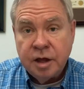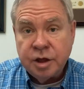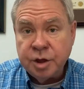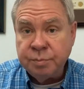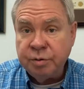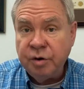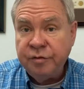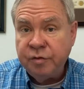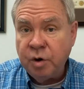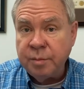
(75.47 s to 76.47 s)
The pro
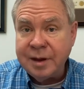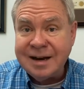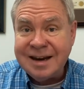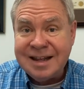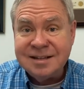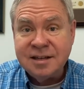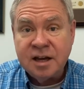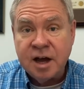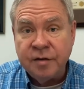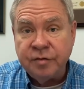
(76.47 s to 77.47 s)
forma needs to
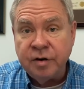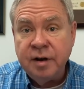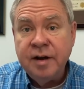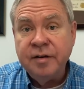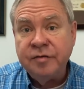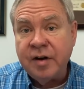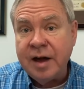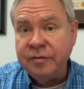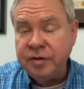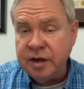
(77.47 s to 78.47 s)
cover
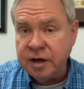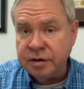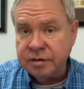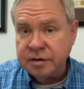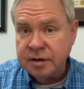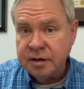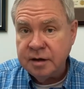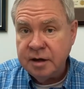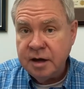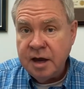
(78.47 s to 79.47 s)
5 years
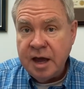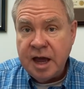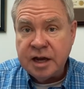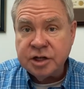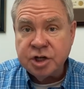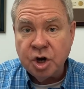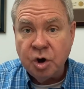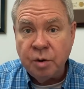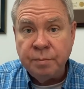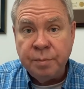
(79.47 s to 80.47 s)
and
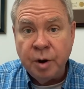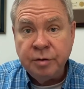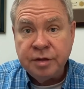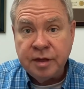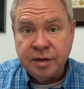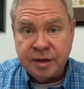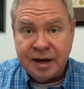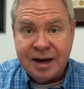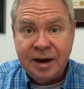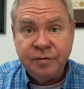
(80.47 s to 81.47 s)
show both the
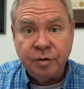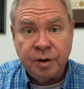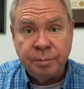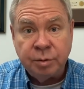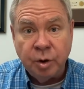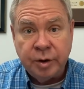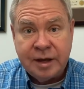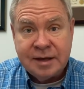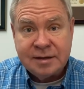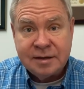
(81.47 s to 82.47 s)
need for
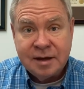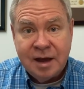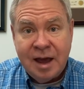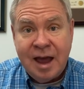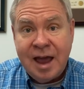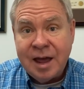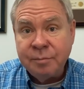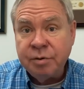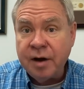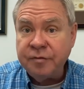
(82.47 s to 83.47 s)
employees and
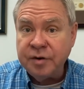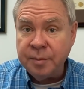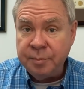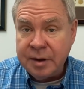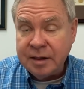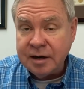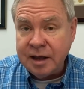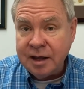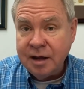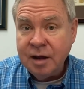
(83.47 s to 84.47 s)

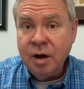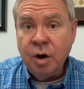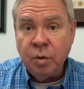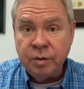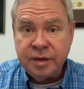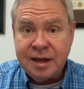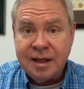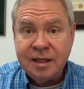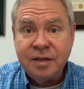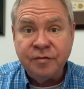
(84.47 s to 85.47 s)
profitability
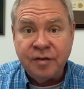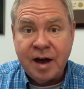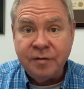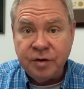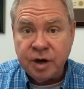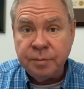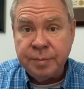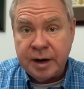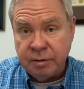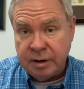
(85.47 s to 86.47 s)
within the 5-year
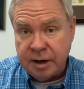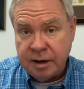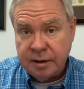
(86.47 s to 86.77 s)
period.